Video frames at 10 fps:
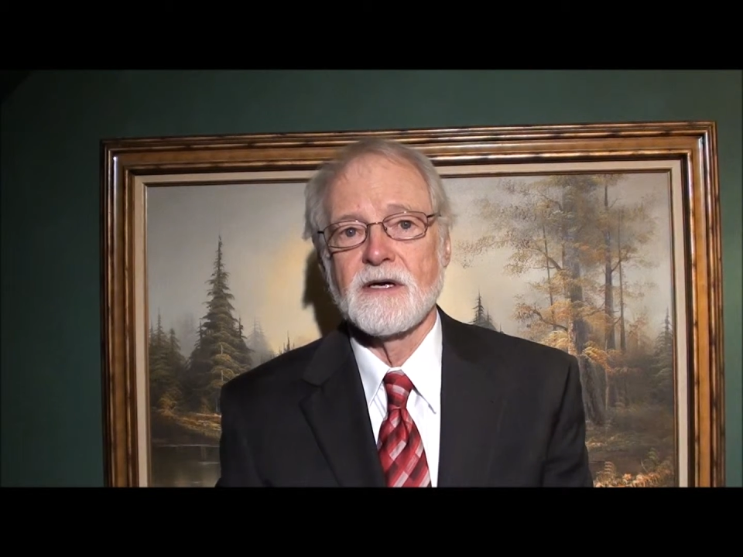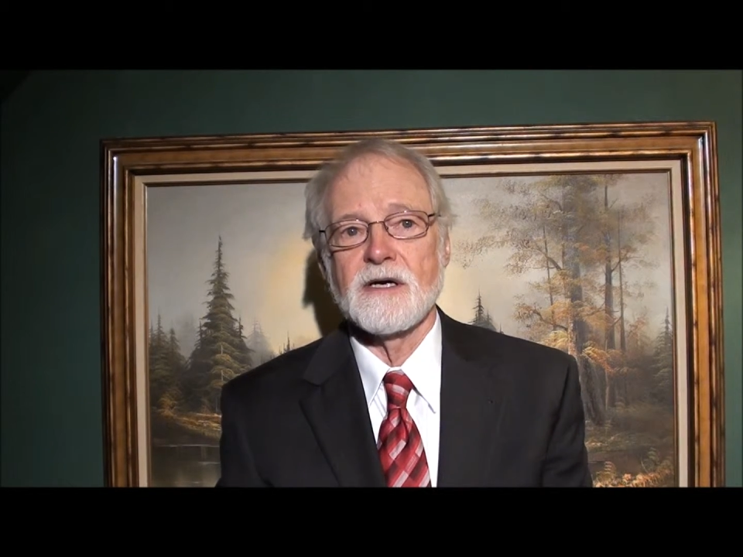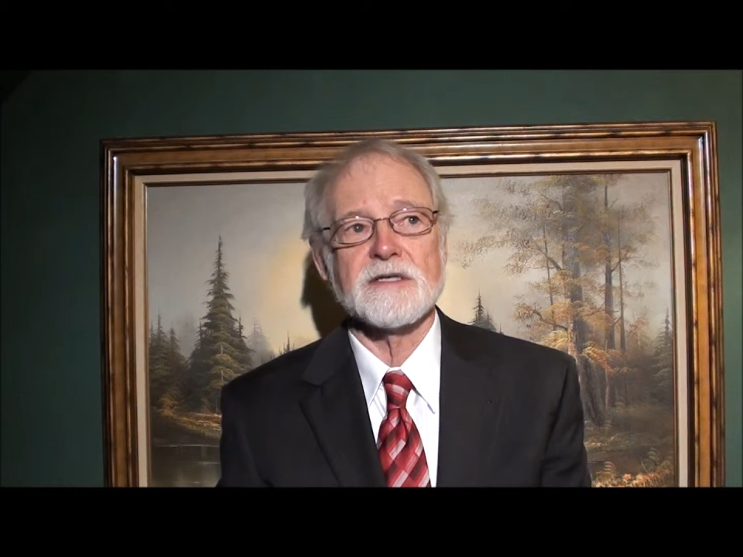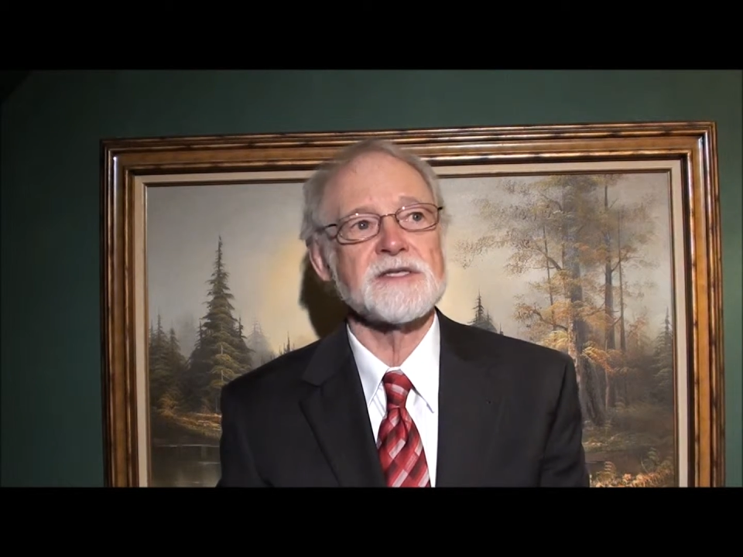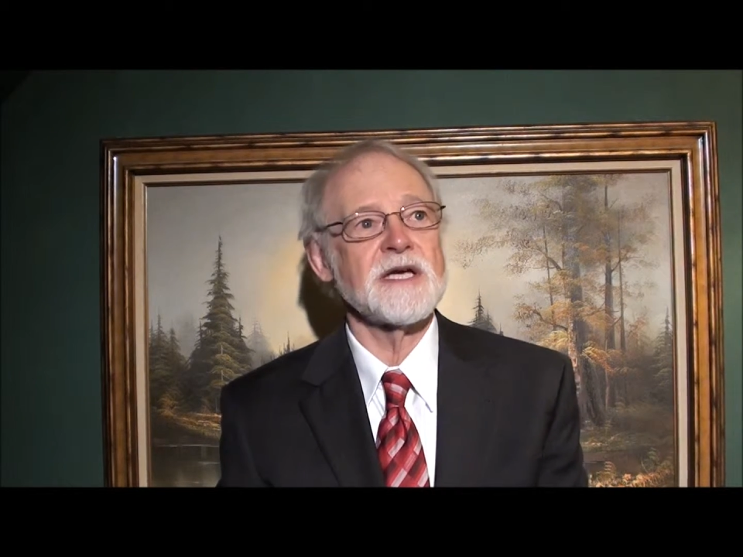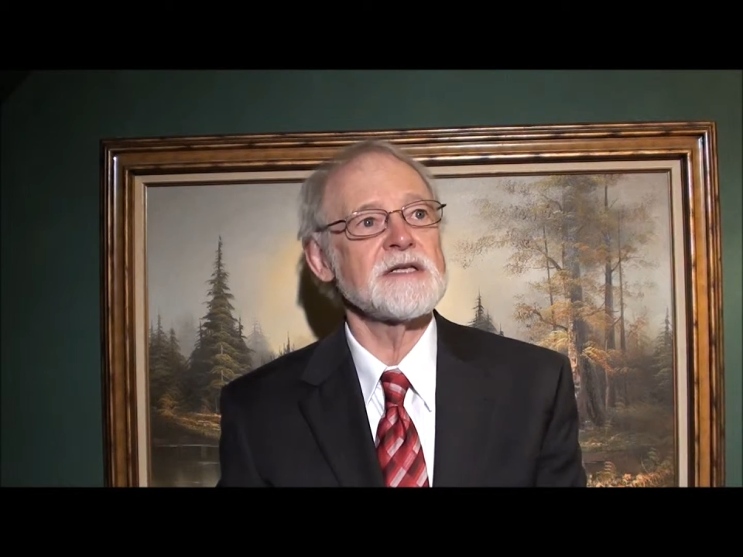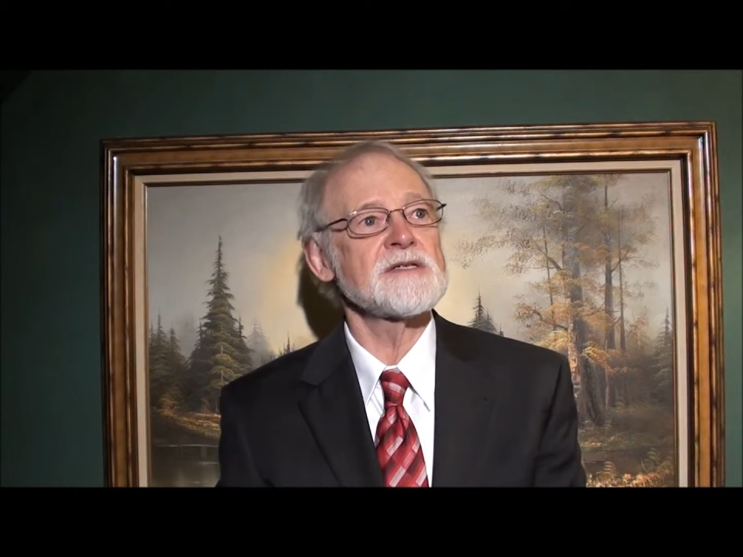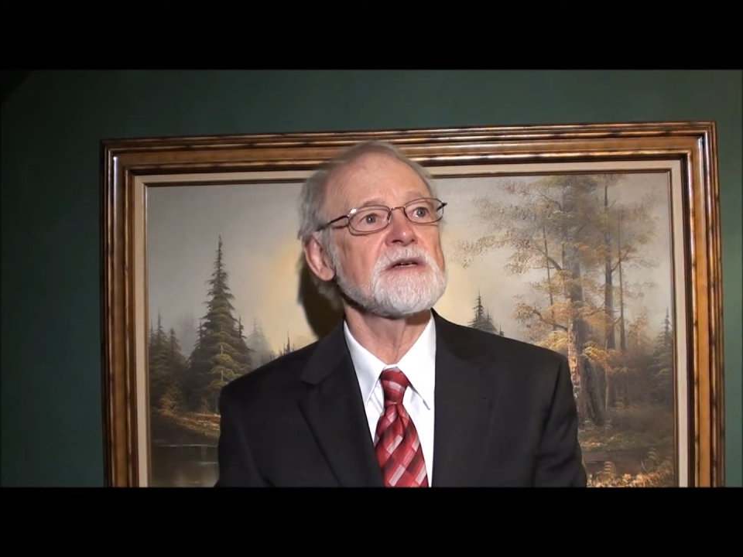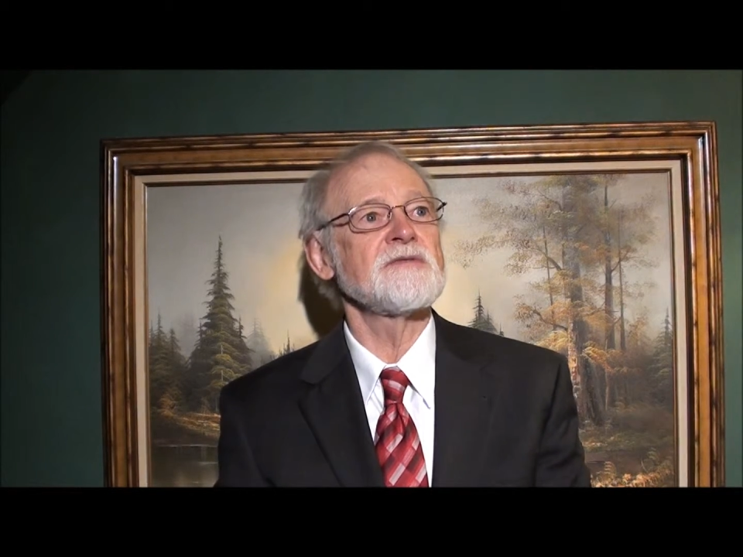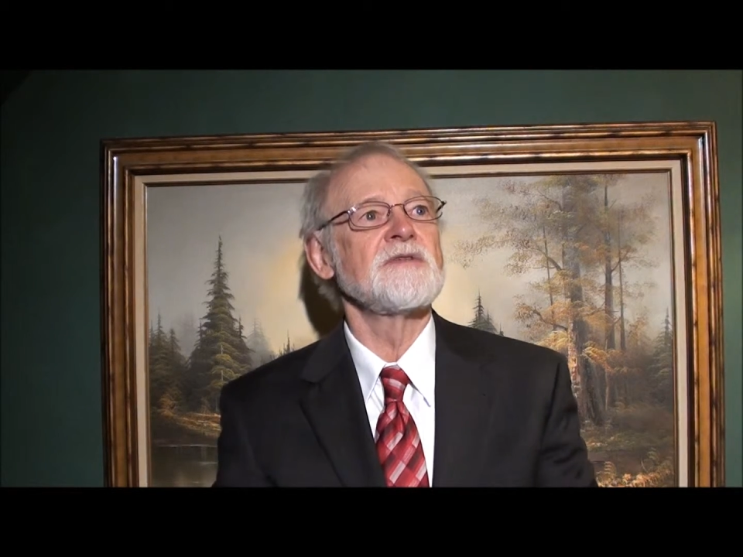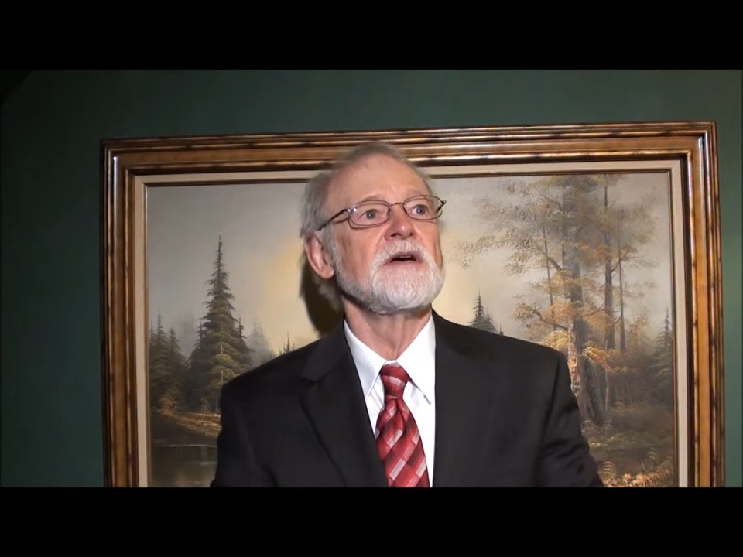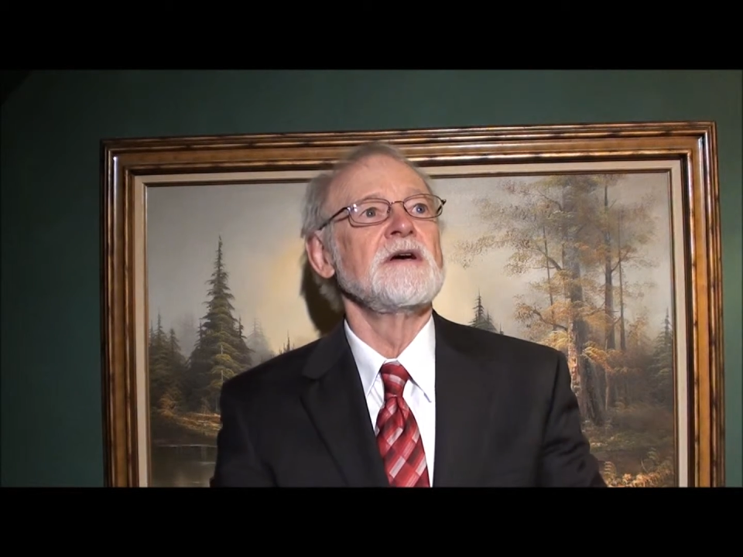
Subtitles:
a sense of